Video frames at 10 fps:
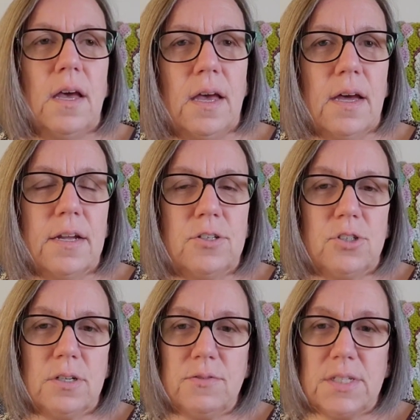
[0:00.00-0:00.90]
And I
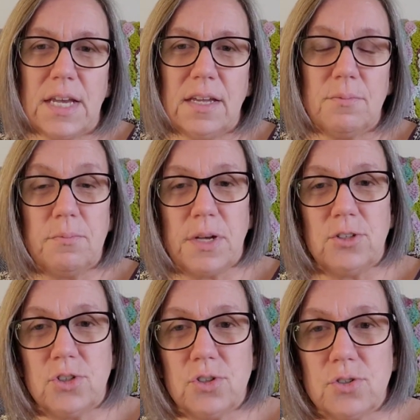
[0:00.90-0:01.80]
should have taken
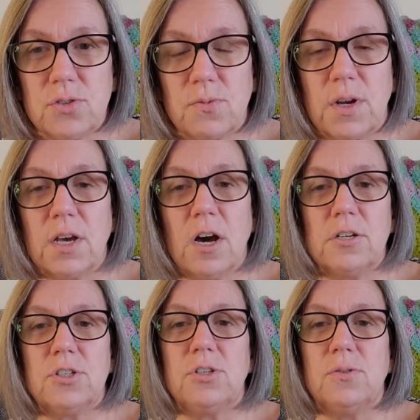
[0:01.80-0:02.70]
pictures when I
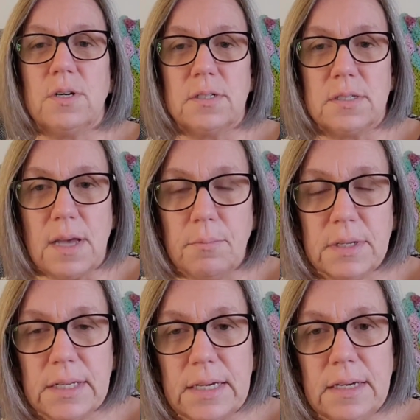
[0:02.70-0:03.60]
got to
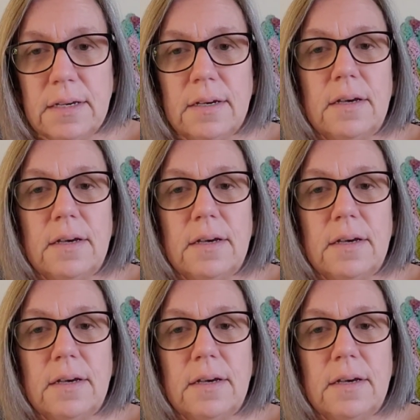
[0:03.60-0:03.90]
assembly